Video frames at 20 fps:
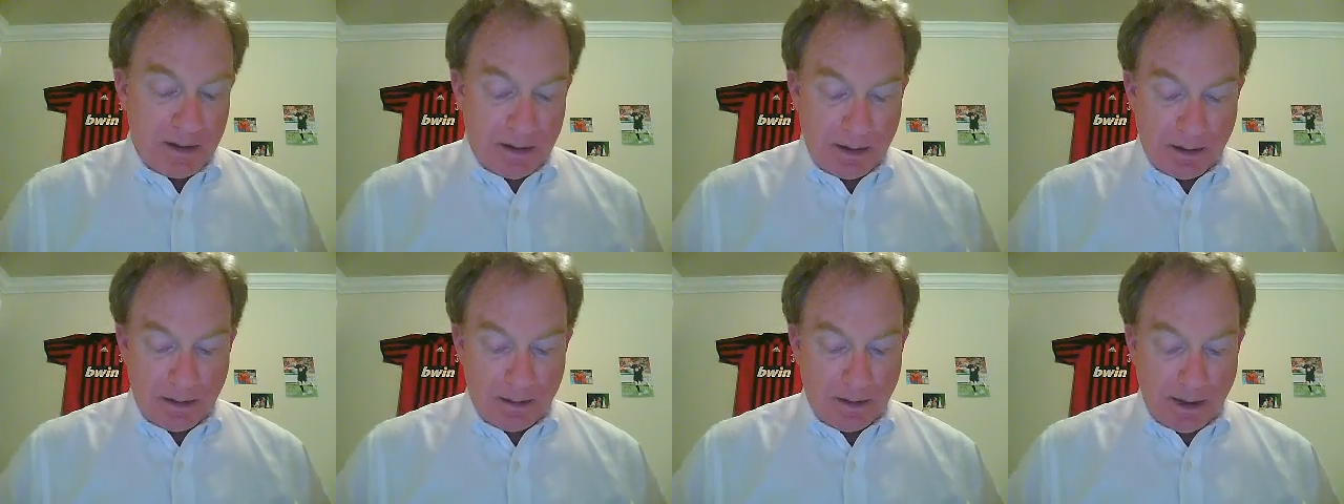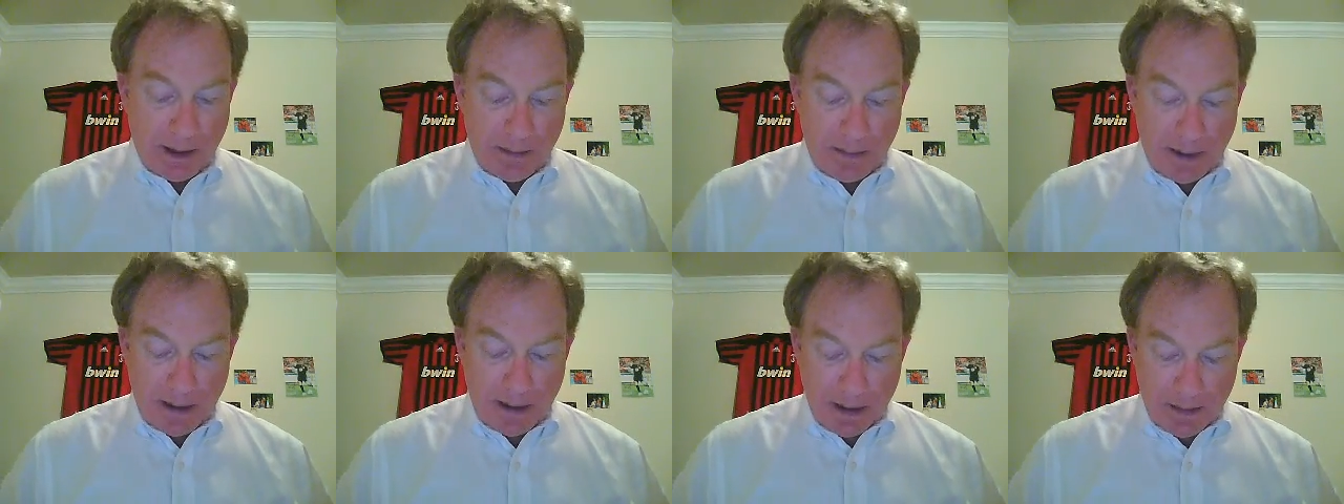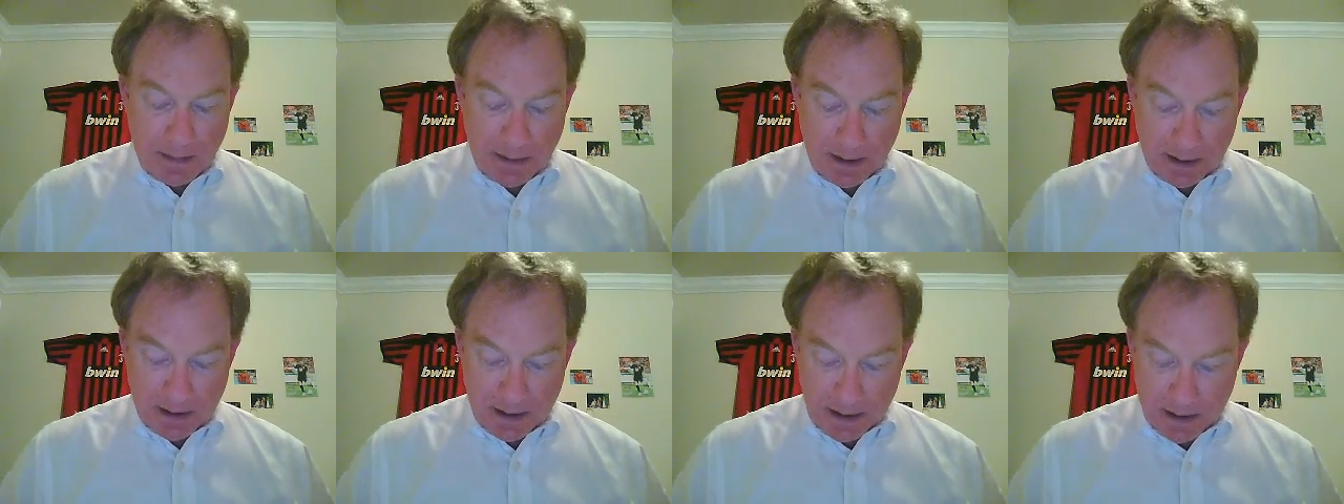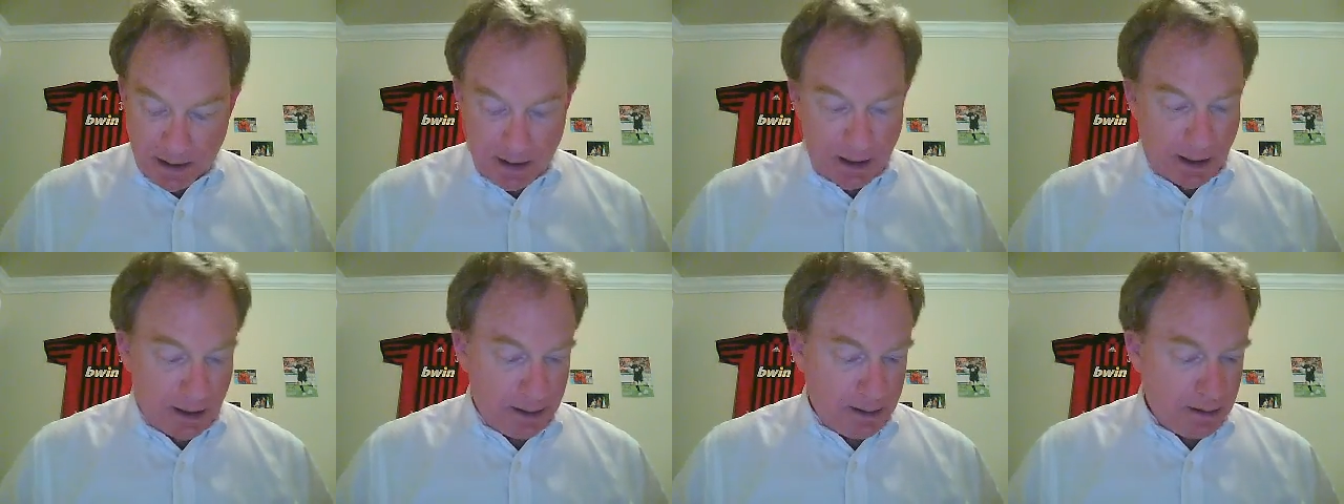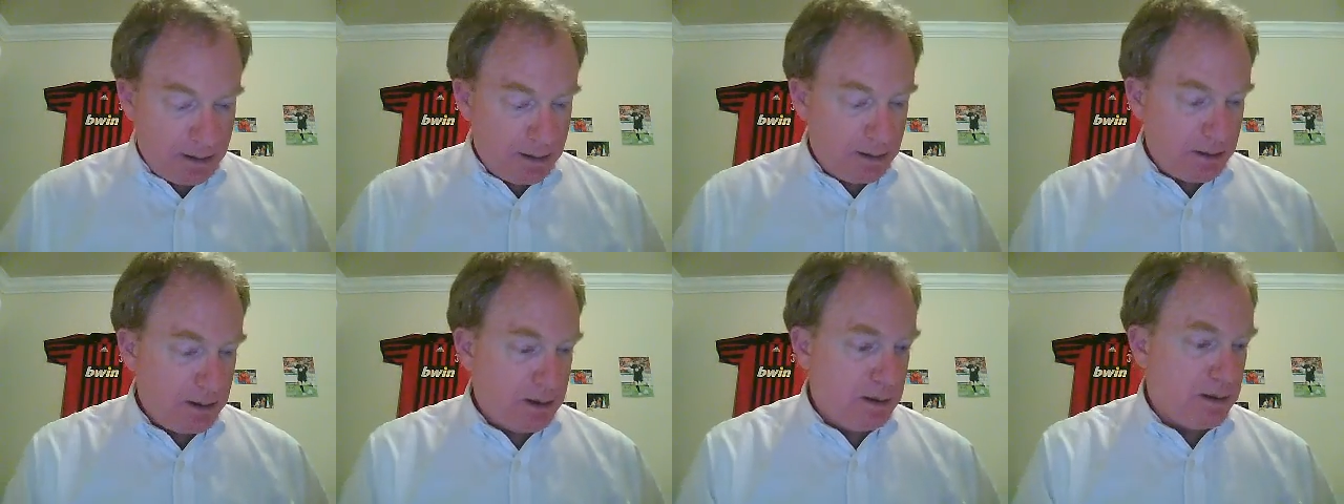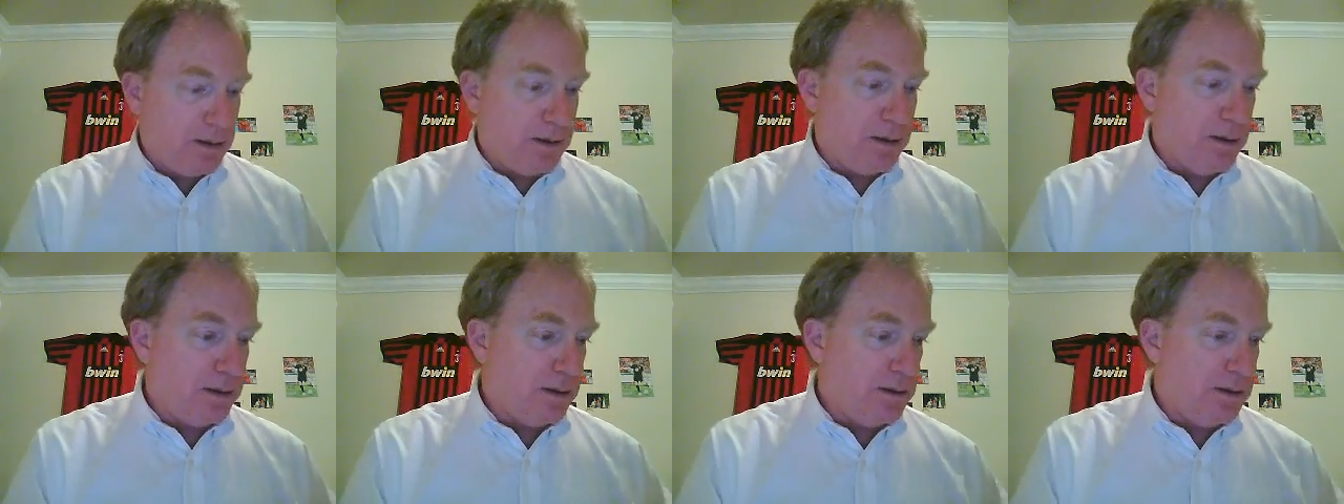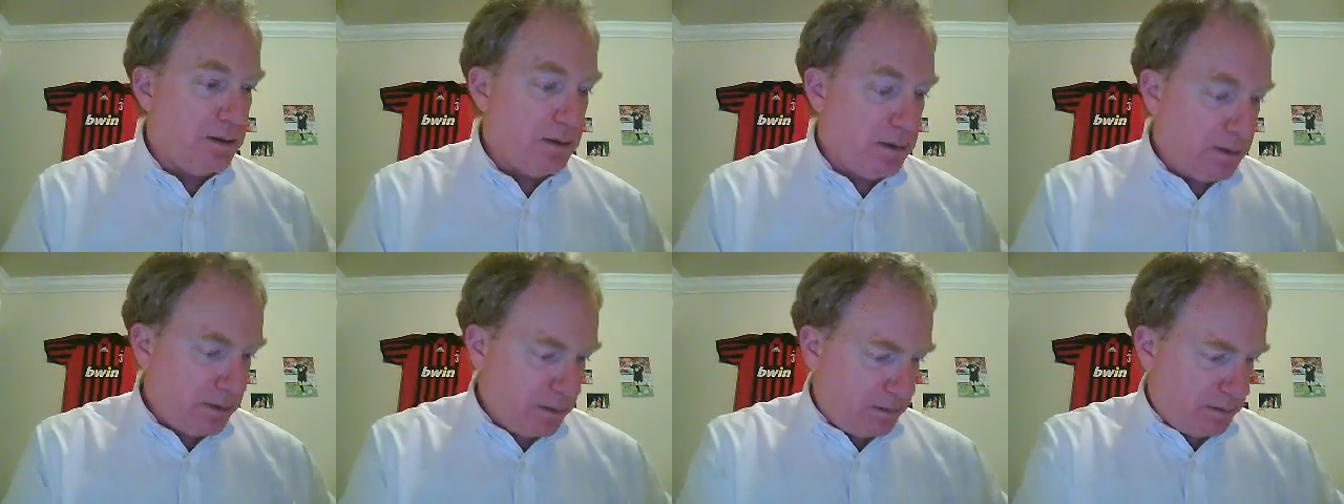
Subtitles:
So I made up a state called